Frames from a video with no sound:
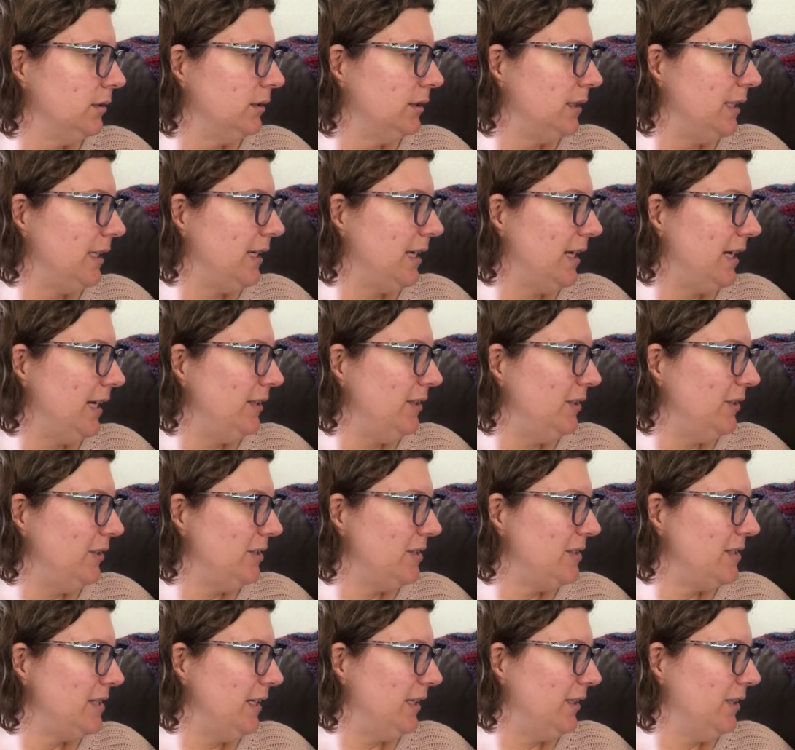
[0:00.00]
it kind of
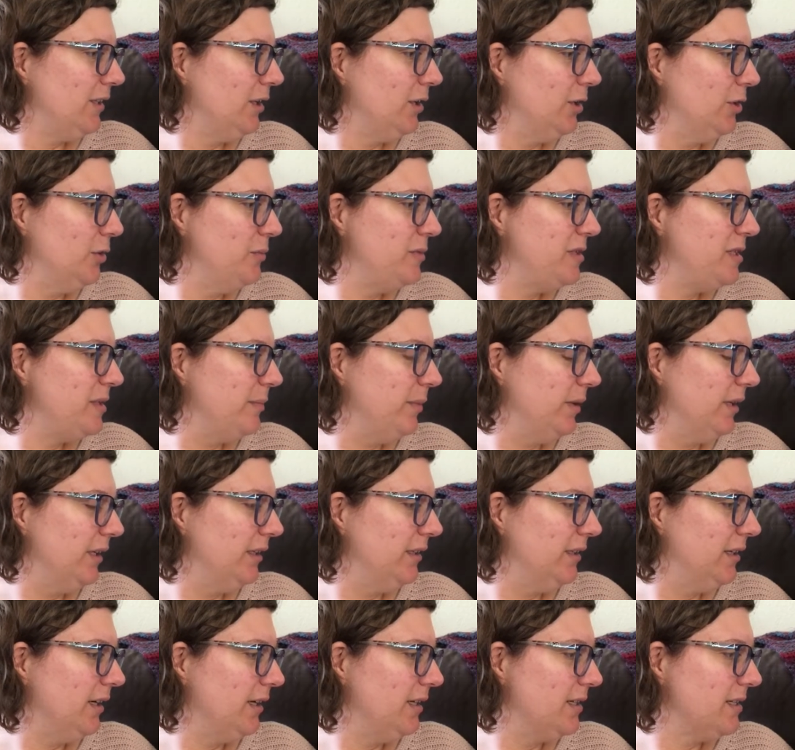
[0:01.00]
looks like
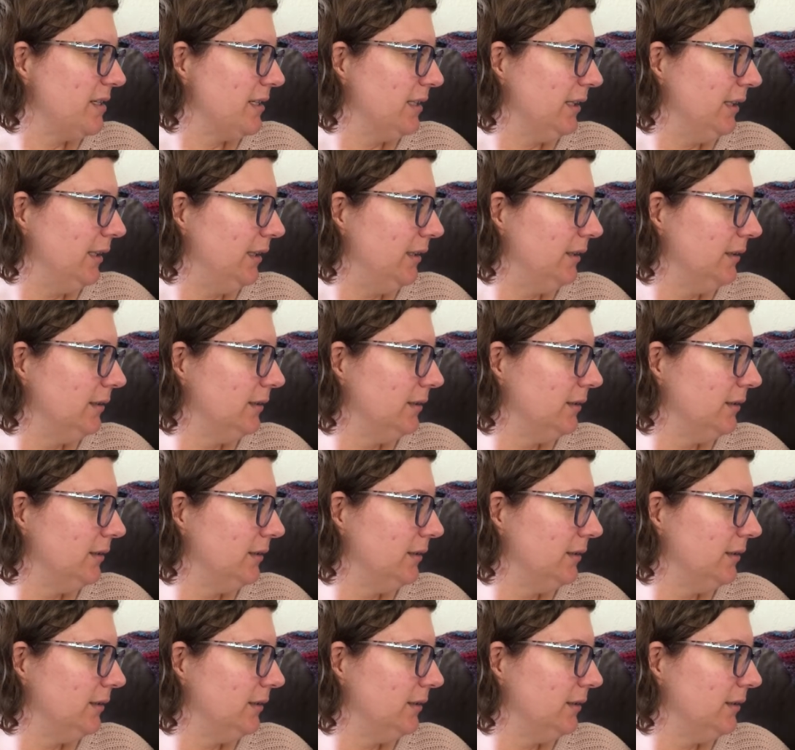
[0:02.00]
homespun, honestly,